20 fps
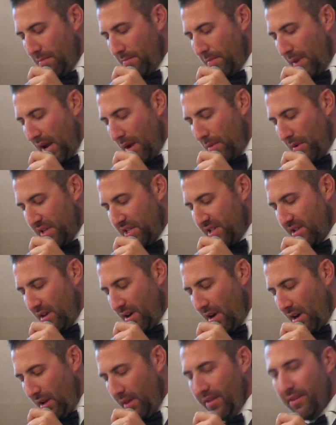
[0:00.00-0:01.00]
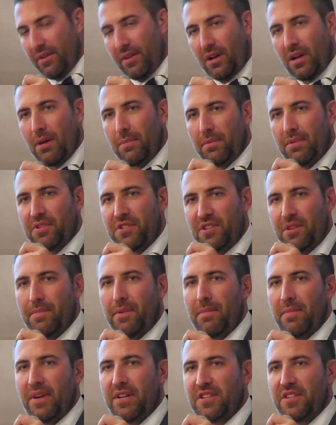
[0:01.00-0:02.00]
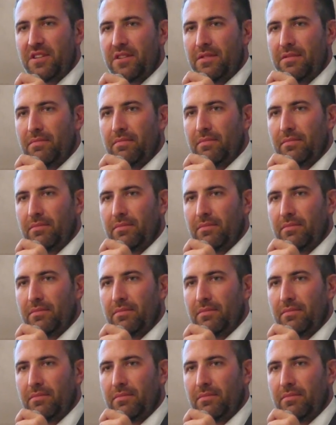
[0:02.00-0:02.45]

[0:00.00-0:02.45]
by which all other couples should be measured.